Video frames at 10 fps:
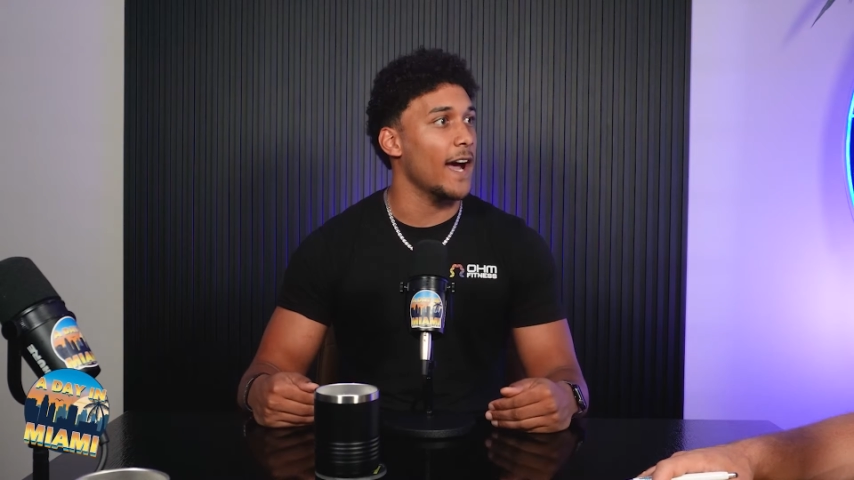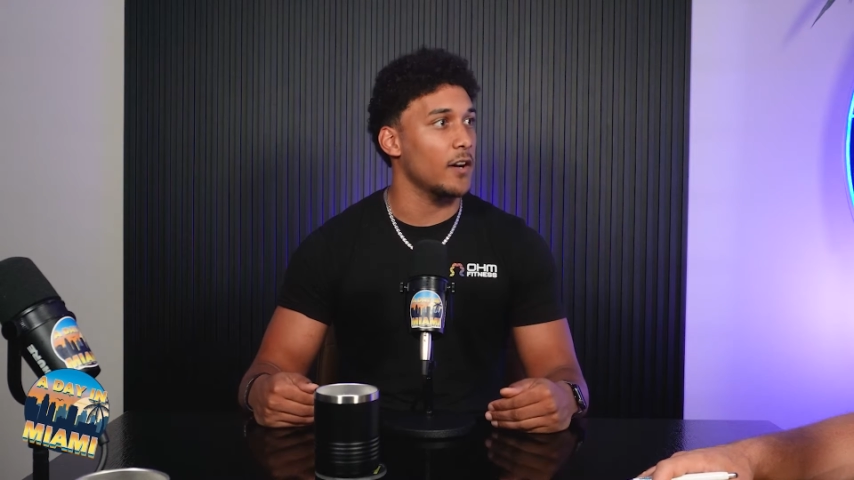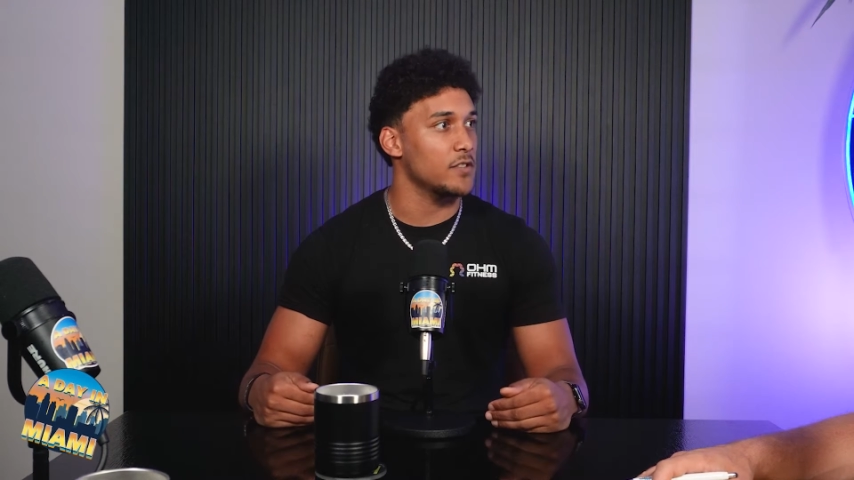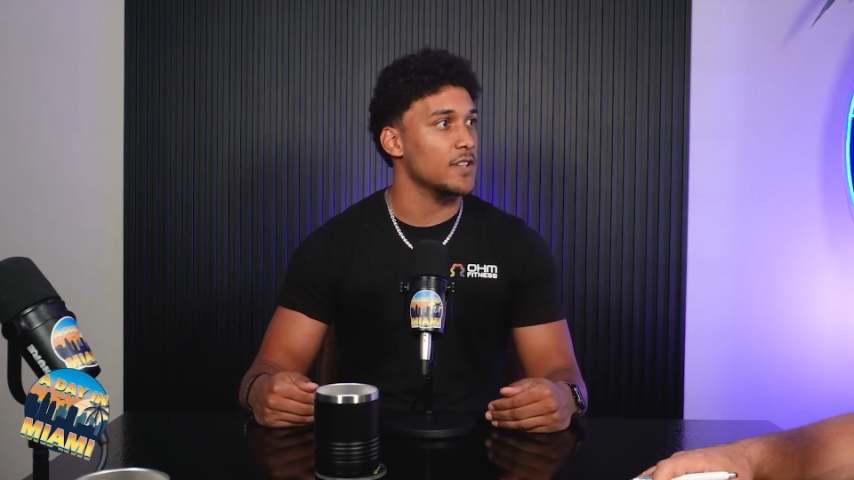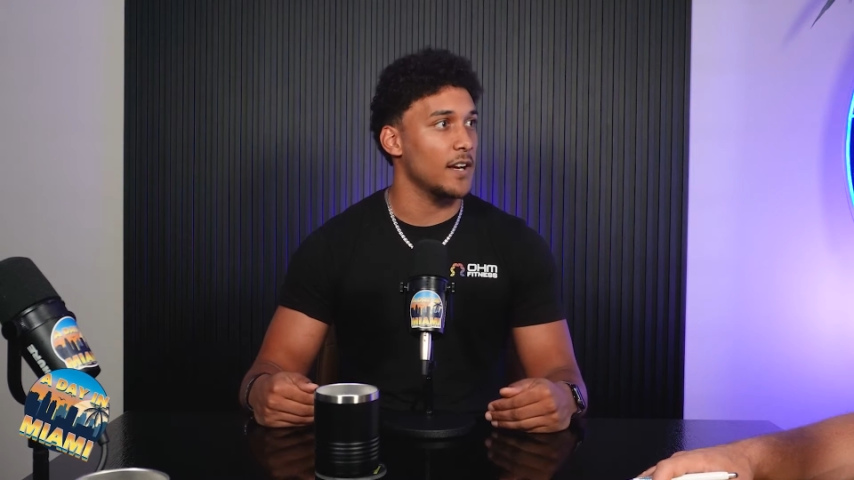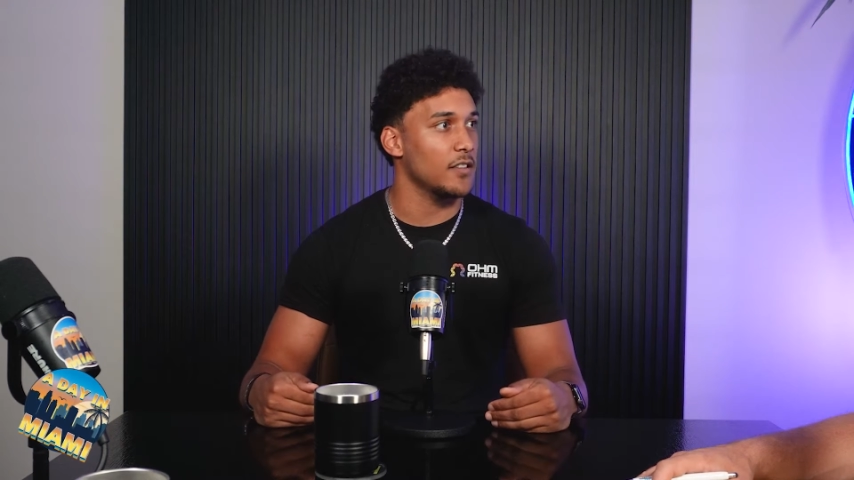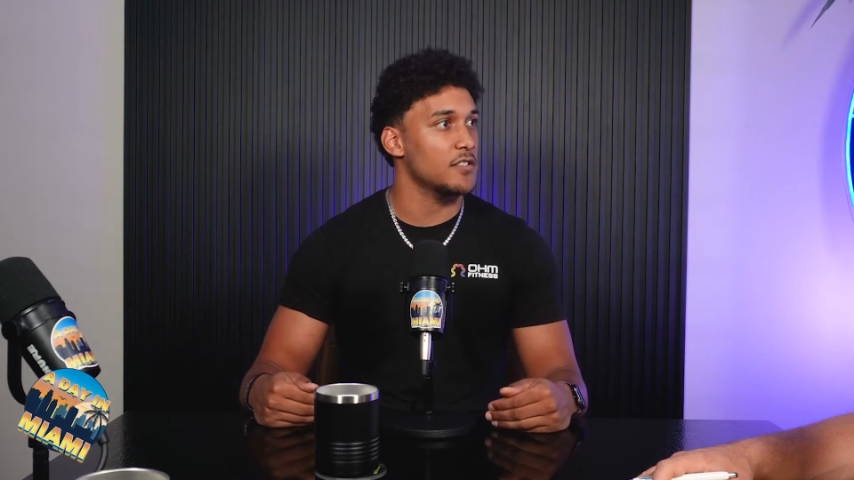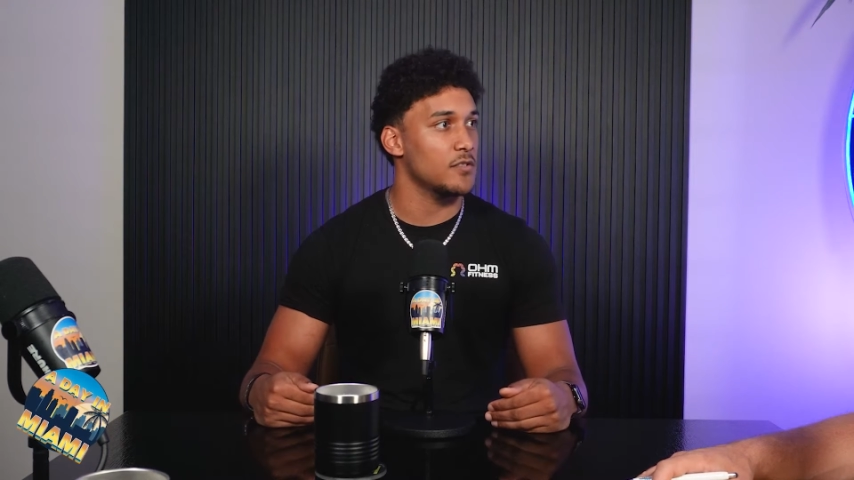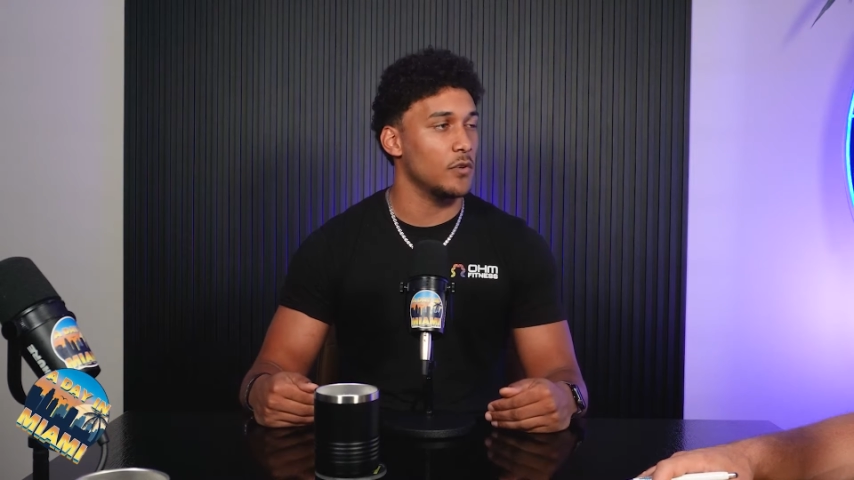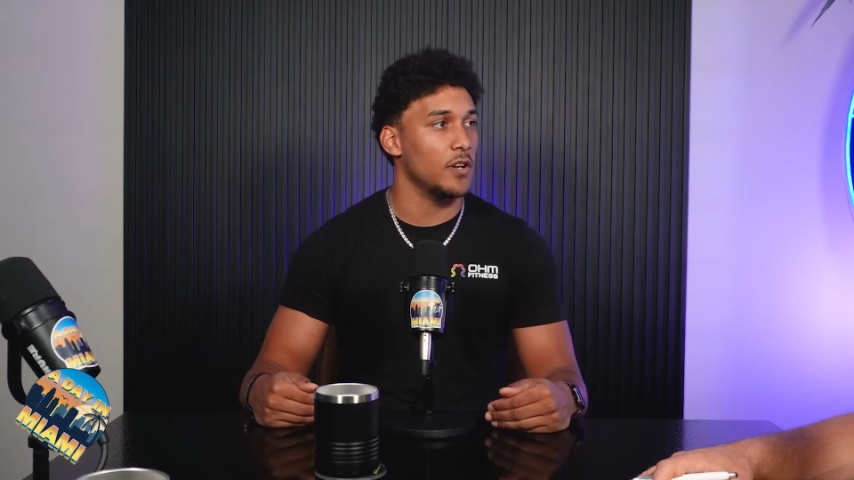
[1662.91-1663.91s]
outside of the
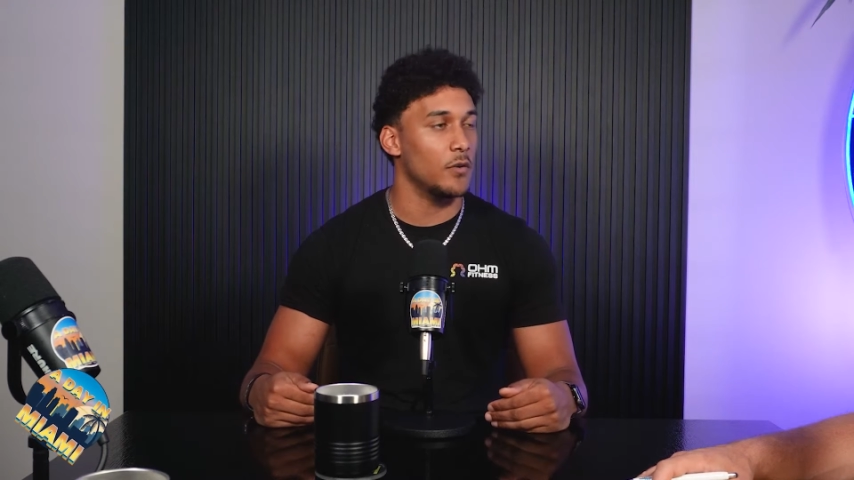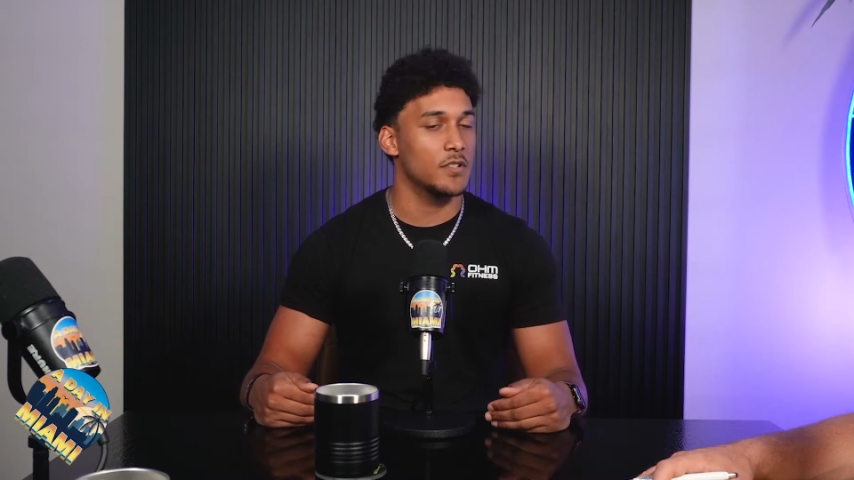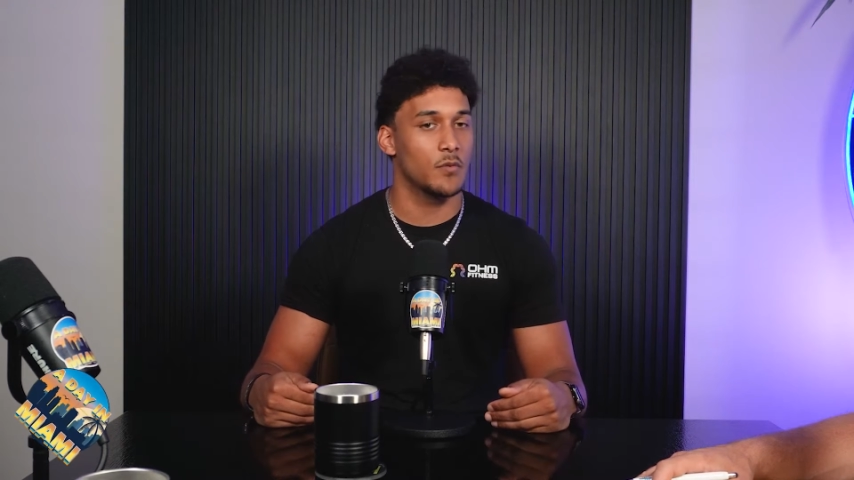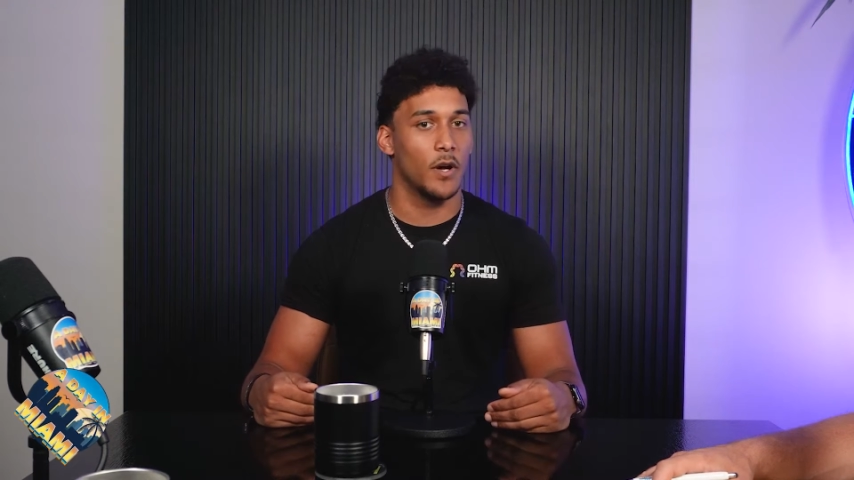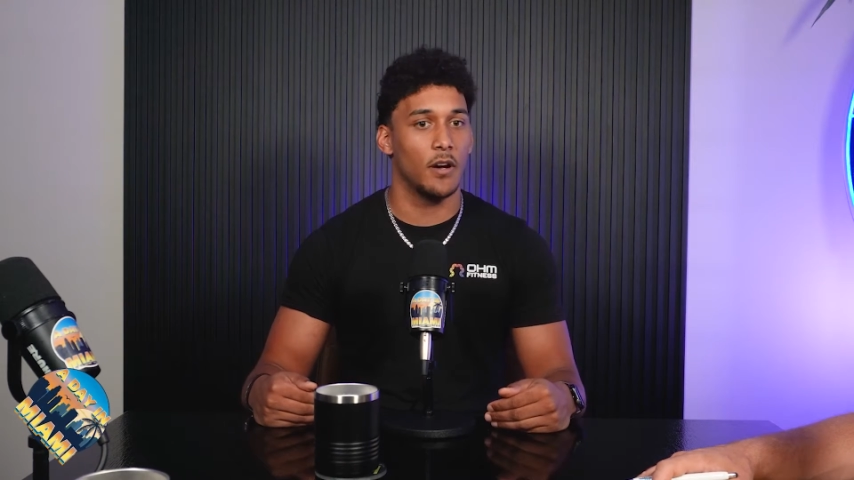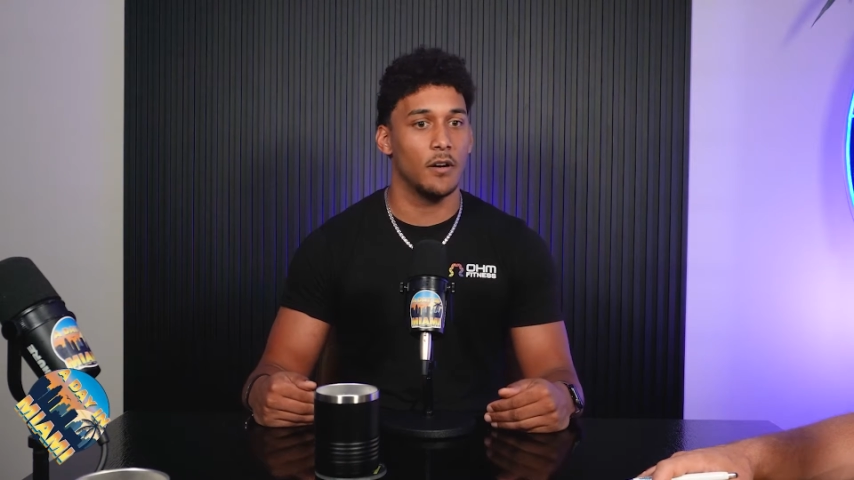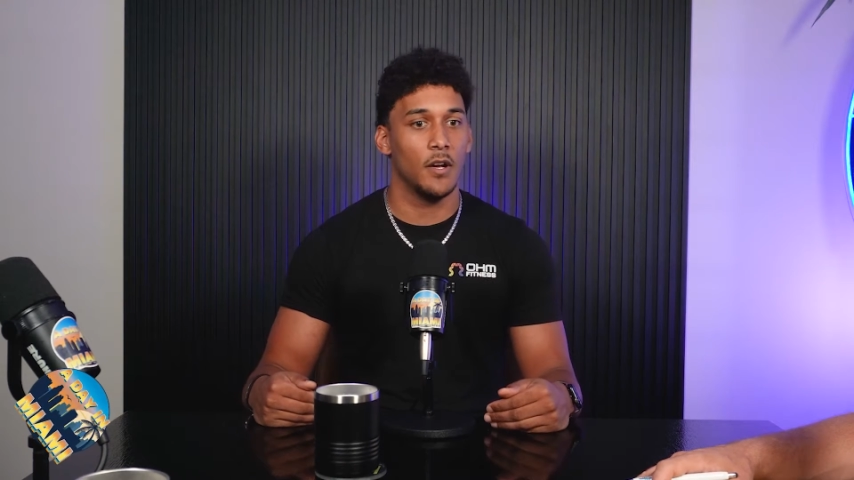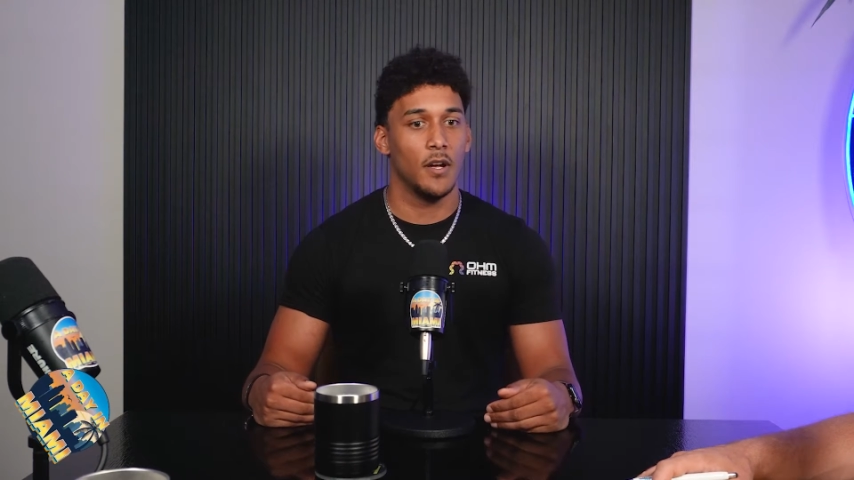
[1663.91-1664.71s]
studio as well.